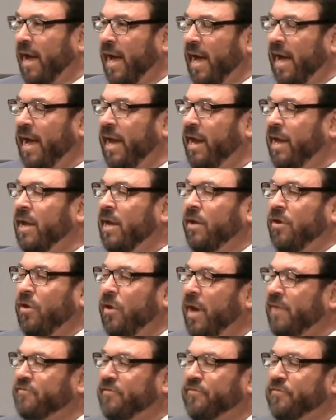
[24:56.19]
hey,
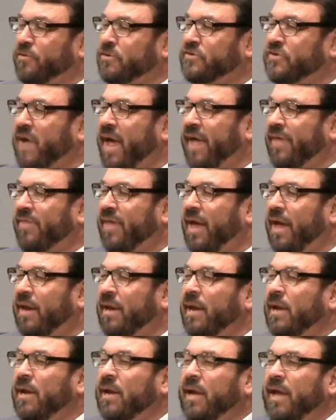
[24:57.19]
you have to forsake
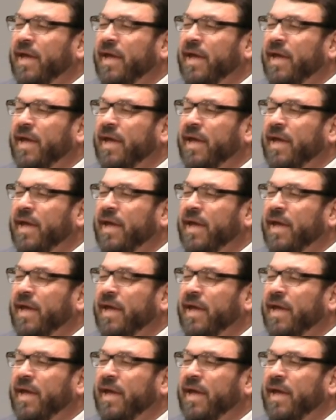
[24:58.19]
that.